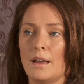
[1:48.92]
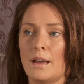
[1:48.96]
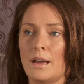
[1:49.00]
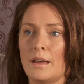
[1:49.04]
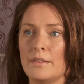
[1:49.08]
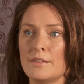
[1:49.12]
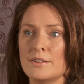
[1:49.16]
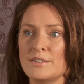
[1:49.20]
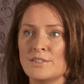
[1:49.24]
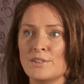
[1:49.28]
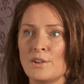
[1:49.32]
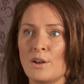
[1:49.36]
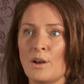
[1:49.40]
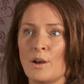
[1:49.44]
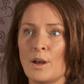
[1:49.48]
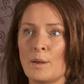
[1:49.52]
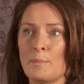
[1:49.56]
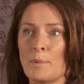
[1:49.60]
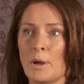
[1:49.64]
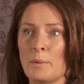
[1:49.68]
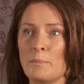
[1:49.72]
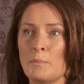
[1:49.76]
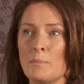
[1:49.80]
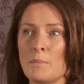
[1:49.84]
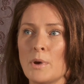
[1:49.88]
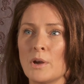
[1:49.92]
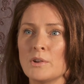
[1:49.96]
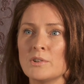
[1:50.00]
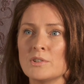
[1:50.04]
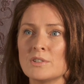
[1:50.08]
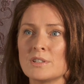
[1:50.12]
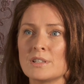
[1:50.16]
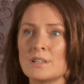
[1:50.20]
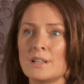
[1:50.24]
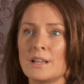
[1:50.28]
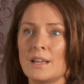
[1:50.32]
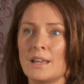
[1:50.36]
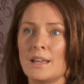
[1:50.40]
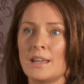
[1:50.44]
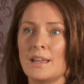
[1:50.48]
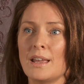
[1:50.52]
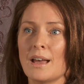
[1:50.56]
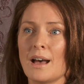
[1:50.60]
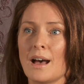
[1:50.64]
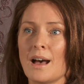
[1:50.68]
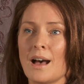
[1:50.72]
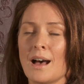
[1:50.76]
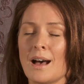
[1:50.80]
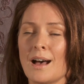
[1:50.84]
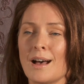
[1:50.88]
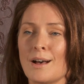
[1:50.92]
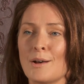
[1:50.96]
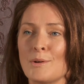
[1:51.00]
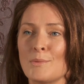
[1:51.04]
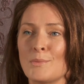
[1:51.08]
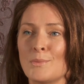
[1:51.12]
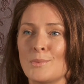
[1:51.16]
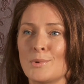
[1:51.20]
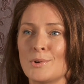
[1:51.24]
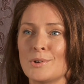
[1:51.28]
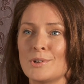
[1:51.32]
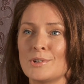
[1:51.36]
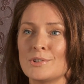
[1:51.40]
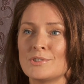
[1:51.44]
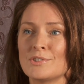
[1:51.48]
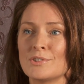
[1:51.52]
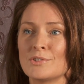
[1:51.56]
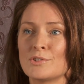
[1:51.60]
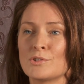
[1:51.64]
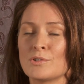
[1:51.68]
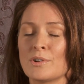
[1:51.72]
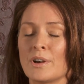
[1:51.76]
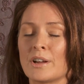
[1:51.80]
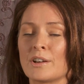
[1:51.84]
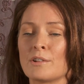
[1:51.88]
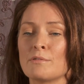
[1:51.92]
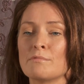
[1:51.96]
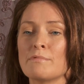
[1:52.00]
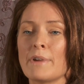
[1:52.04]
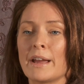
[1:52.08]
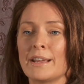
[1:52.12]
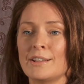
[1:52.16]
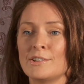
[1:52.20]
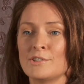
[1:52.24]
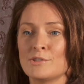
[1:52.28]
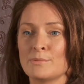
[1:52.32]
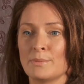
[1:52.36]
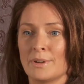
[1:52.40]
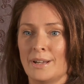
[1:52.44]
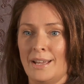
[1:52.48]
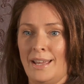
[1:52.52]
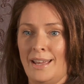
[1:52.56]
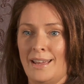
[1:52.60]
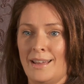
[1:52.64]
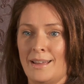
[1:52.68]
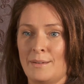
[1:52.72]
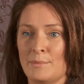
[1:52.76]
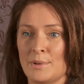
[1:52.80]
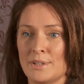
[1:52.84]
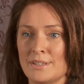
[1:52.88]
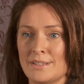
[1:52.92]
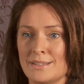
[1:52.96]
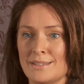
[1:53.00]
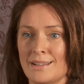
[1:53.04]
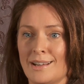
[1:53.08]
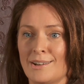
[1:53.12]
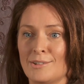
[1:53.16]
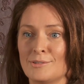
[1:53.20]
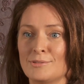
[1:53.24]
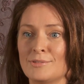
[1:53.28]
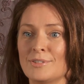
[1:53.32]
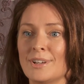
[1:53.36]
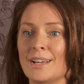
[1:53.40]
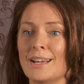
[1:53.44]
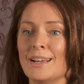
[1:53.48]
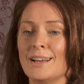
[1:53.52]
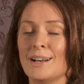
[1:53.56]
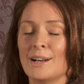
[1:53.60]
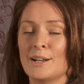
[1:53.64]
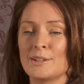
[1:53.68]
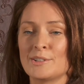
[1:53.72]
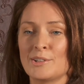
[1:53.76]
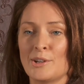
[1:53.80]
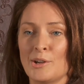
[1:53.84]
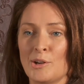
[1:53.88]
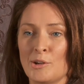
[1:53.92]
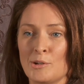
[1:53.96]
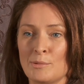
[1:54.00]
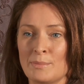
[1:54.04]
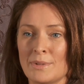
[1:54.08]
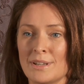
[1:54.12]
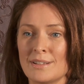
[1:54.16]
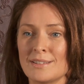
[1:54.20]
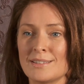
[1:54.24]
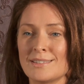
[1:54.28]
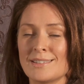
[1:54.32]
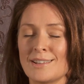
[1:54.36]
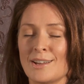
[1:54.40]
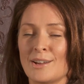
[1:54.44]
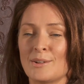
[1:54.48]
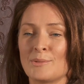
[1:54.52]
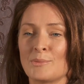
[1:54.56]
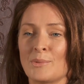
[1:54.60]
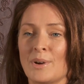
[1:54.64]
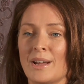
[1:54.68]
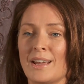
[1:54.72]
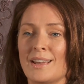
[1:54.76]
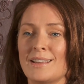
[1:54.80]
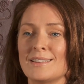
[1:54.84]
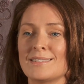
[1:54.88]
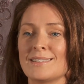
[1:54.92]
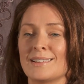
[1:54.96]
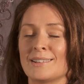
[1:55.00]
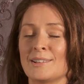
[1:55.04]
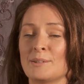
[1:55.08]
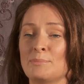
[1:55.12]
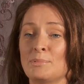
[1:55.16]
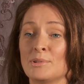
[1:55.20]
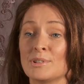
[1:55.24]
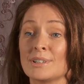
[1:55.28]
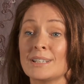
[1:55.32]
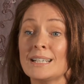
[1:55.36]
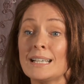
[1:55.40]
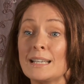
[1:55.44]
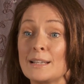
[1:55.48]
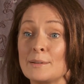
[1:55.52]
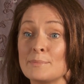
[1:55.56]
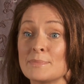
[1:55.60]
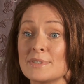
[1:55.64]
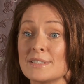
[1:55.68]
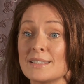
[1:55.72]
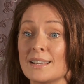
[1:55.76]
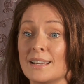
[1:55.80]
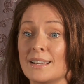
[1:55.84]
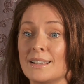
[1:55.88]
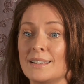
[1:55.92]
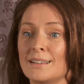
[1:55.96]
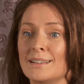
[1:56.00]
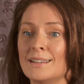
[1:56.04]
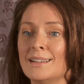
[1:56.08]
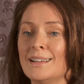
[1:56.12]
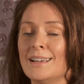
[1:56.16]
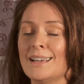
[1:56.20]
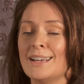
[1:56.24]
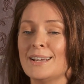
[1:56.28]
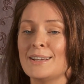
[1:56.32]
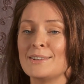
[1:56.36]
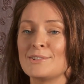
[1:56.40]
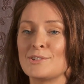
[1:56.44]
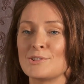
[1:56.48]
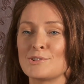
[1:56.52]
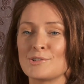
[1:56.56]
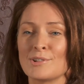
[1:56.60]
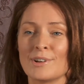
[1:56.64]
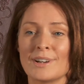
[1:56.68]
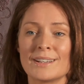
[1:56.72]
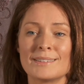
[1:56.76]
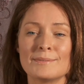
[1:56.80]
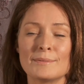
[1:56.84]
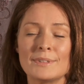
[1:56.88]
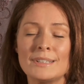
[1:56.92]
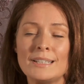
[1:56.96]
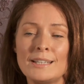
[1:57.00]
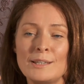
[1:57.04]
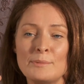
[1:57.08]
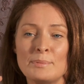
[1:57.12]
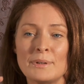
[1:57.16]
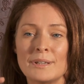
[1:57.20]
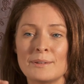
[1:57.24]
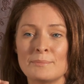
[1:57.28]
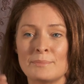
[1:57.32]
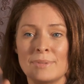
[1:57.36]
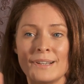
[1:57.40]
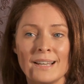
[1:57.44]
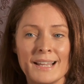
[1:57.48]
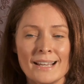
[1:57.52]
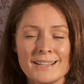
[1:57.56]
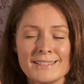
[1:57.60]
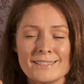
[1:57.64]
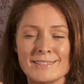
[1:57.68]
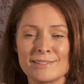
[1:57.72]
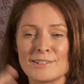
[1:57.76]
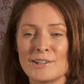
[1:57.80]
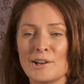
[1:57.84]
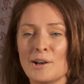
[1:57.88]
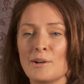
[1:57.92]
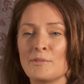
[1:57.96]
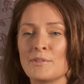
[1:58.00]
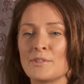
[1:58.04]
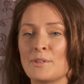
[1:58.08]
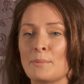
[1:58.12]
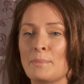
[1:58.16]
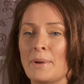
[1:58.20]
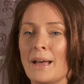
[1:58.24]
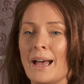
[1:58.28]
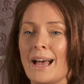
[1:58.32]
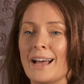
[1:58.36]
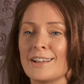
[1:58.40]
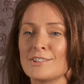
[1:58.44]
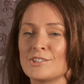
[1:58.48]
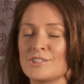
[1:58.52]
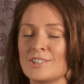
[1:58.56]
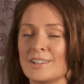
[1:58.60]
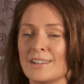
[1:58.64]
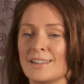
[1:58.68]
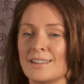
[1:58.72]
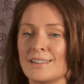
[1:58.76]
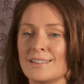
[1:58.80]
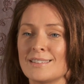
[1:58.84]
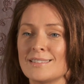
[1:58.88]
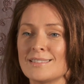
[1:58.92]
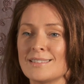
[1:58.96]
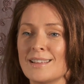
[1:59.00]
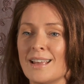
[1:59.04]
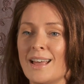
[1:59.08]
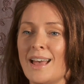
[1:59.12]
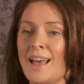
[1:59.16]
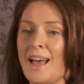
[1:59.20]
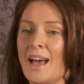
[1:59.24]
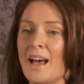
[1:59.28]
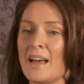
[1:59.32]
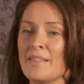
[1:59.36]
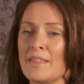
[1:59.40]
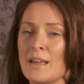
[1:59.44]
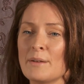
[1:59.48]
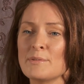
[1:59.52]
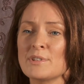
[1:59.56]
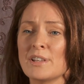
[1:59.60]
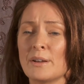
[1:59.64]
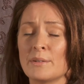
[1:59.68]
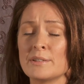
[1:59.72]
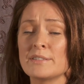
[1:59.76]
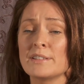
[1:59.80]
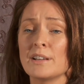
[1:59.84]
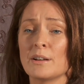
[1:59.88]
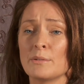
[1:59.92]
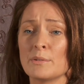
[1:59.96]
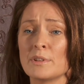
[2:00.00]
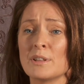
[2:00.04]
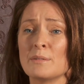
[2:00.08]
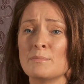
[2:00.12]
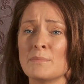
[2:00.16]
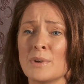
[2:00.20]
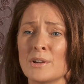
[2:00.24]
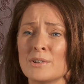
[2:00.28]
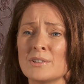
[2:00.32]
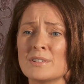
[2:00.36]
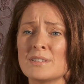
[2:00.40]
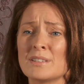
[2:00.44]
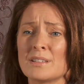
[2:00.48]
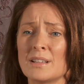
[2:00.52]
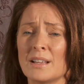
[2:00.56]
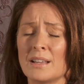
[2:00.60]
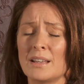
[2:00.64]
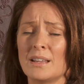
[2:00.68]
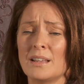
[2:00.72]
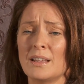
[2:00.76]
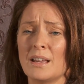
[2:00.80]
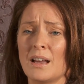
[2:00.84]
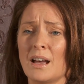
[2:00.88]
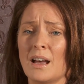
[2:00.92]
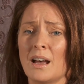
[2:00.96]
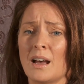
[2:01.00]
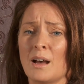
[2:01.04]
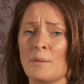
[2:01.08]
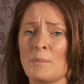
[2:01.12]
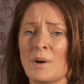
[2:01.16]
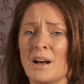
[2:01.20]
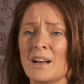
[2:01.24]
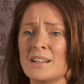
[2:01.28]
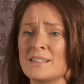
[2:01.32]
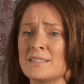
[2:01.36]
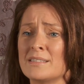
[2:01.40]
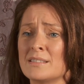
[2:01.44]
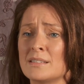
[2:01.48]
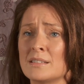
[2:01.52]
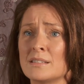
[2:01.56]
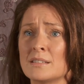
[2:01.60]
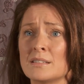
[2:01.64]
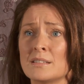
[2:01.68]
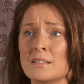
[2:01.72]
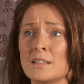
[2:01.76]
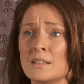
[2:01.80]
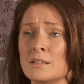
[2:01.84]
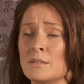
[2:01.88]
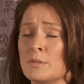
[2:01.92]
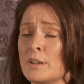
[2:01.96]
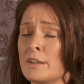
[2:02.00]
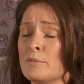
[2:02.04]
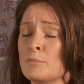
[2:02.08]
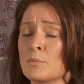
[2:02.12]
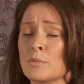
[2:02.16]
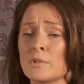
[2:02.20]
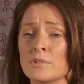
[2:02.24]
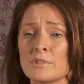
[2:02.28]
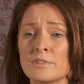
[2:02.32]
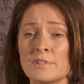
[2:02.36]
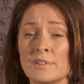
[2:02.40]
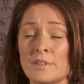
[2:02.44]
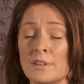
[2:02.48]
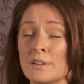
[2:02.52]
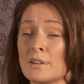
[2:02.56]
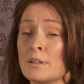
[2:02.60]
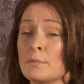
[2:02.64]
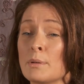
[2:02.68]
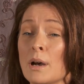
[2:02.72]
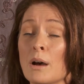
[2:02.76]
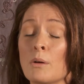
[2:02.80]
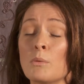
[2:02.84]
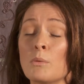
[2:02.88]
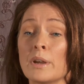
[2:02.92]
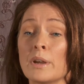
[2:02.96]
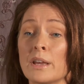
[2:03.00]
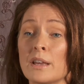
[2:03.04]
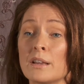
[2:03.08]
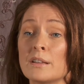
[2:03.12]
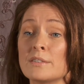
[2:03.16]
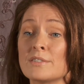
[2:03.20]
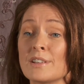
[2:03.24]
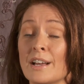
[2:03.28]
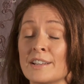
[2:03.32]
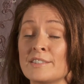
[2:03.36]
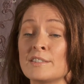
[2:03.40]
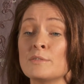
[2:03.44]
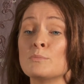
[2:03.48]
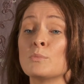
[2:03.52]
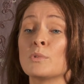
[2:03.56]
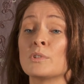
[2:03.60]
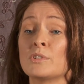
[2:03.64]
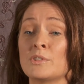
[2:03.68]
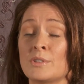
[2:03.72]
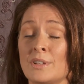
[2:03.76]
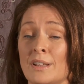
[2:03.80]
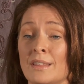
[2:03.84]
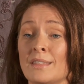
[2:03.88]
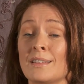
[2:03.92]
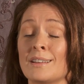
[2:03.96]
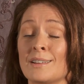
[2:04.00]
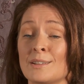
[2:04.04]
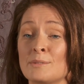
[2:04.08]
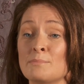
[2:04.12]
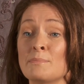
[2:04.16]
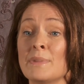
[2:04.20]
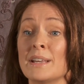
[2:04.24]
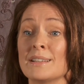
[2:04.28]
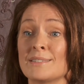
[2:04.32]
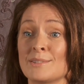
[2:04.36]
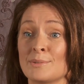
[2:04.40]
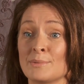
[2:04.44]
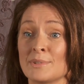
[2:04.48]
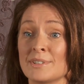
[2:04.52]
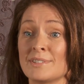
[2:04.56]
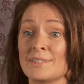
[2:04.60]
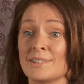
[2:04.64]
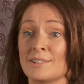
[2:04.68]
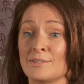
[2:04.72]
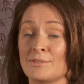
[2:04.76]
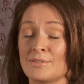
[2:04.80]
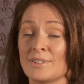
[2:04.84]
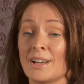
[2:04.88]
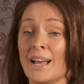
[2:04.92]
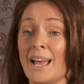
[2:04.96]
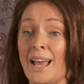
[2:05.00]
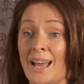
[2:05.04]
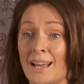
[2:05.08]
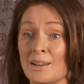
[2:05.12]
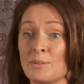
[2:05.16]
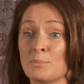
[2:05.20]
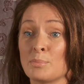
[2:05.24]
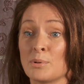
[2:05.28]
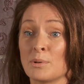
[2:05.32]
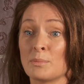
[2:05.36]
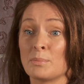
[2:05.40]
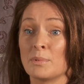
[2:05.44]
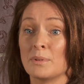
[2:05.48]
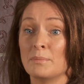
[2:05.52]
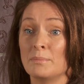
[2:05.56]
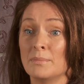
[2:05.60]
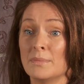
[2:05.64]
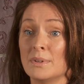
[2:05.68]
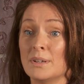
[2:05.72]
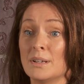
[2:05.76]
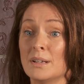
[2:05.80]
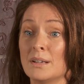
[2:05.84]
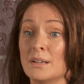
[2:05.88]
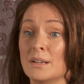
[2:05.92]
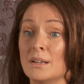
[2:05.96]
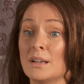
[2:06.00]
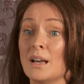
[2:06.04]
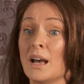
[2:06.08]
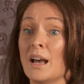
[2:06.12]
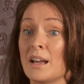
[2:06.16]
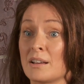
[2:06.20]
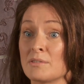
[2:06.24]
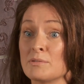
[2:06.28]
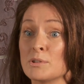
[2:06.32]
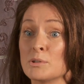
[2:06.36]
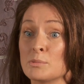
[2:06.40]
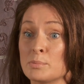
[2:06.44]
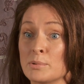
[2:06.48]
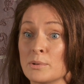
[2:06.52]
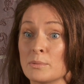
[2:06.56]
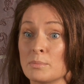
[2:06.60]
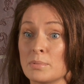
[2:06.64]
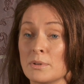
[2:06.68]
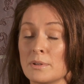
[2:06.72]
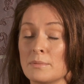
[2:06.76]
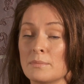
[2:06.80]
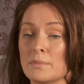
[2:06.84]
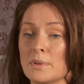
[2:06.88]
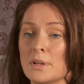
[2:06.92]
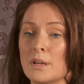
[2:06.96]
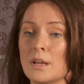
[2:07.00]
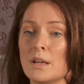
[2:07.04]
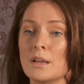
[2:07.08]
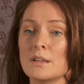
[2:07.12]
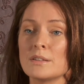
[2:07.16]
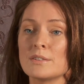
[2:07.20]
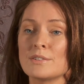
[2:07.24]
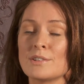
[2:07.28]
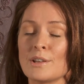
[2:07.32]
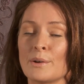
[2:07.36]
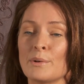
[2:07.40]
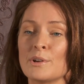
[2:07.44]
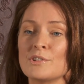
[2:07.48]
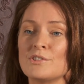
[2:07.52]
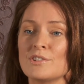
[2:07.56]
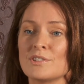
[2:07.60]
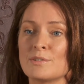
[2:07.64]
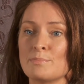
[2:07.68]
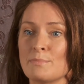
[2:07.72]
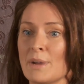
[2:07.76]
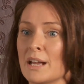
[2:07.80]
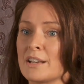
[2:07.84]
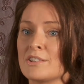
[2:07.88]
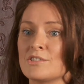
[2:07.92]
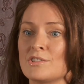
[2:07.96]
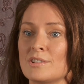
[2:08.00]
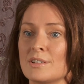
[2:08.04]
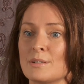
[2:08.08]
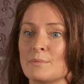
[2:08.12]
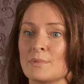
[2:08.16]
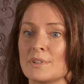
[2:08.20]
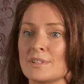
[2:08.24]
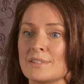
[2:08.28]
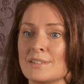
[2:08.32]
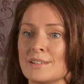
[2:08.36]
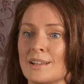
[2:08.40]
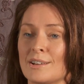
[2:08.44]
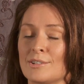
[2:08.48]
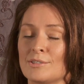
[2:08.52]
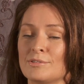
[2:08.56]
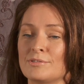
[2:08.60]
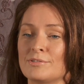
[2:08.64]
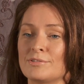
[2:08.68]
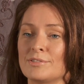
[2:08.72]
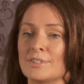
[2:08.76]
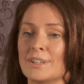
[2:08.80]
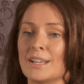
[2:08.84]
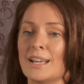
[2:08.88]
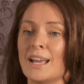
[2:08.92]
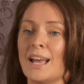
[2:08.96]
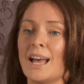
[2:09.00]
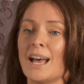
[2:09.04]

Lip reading: At the time, I mostly would try and arrange my hair myself. I'd comb it in certain ways, and I put clips in to try and keep it in place and cover the patches. And that was how I dealt with it mostly. I didn't even want to think wigs. I didn't want to, admit to myself that I had a problem. I had a real problem. So I just managed it myself.